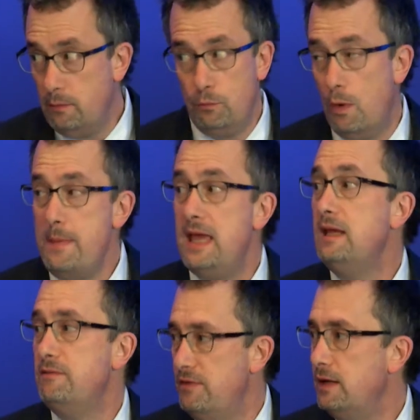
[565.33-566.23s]

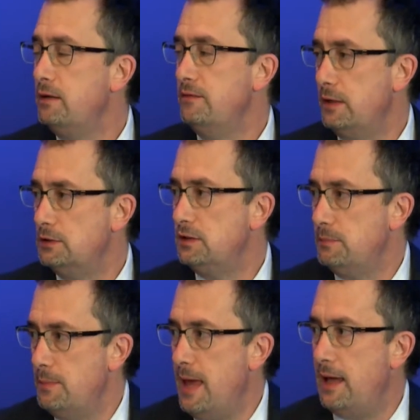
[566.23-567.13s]
remained very
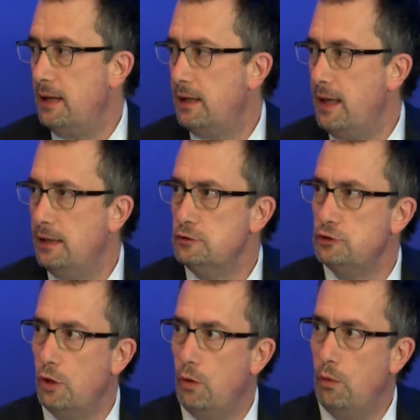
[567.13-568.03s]
symptomatic. And
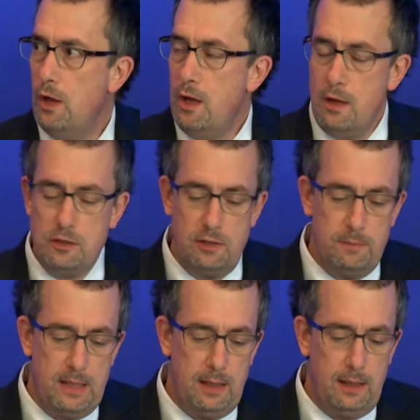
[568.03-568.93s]
so, to
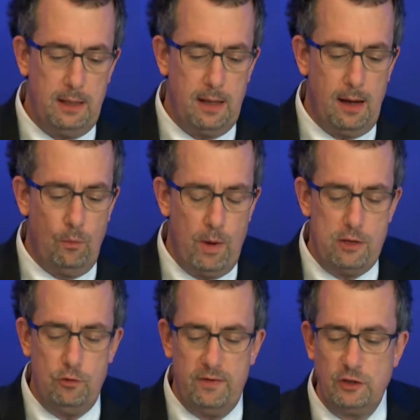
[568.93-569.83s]
me,
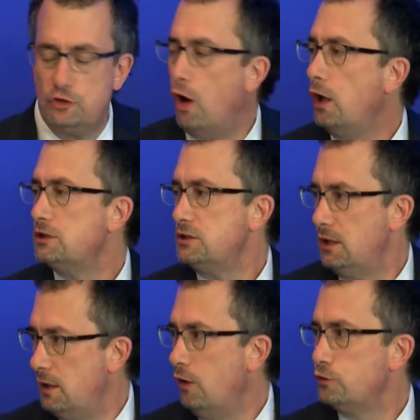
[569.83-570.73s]
when you've
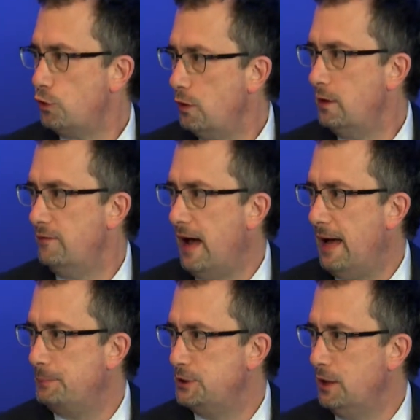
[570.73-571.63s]
exhausted the alternative
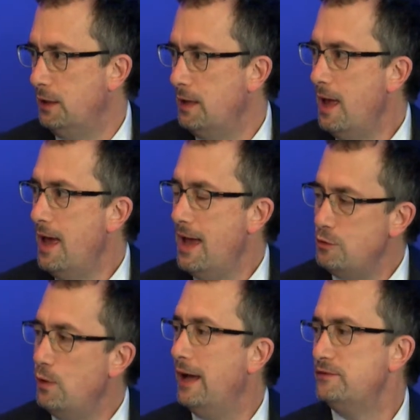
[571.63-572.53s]
option and
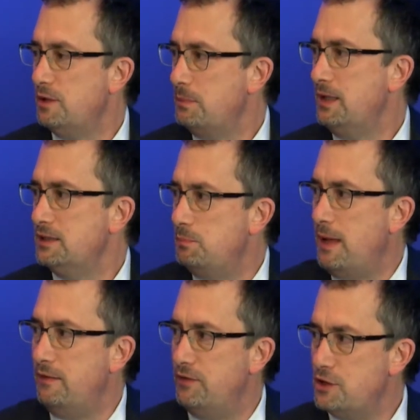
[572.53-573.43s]
you have something that's
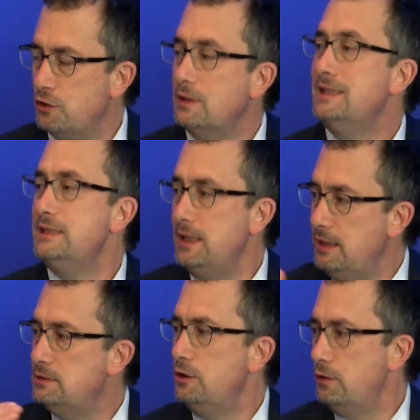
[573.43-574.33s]
beneficial, it's
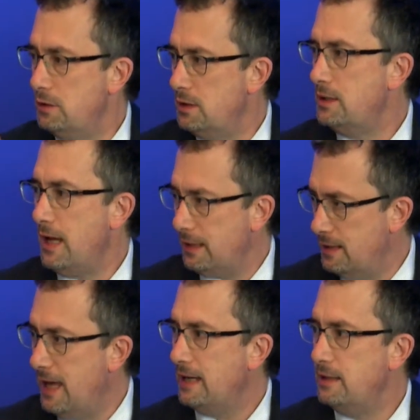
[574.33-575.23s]
easier to
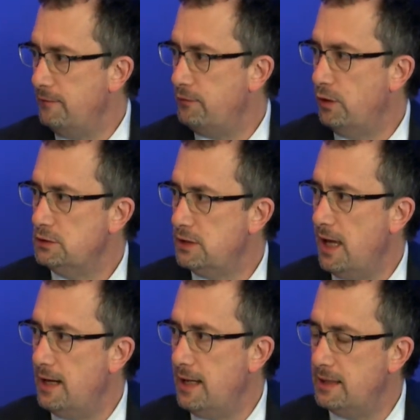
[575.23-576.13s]
detect that difference.
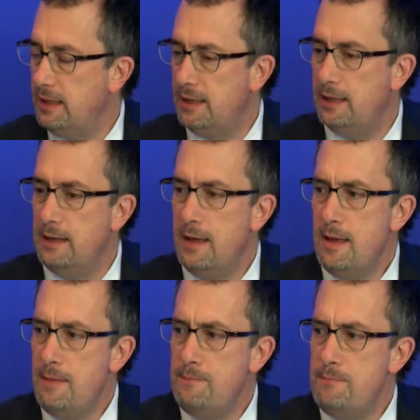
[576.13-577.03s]
And I think it
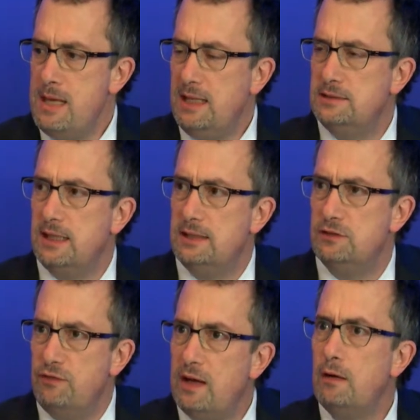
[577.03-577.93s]
means that
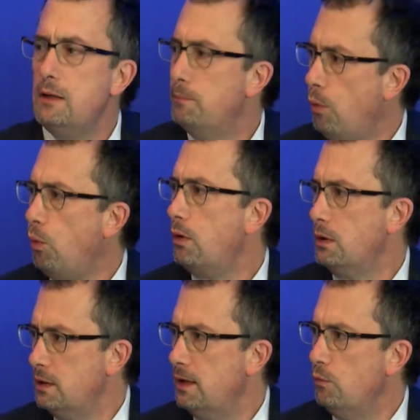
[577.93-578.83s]
it's very
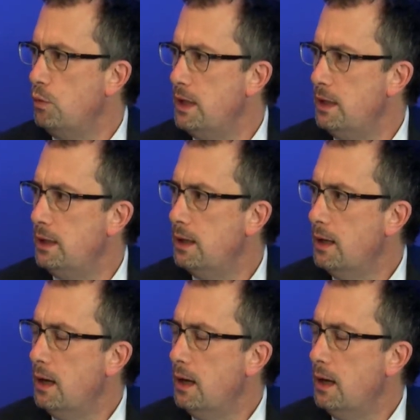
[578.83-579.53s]
important that we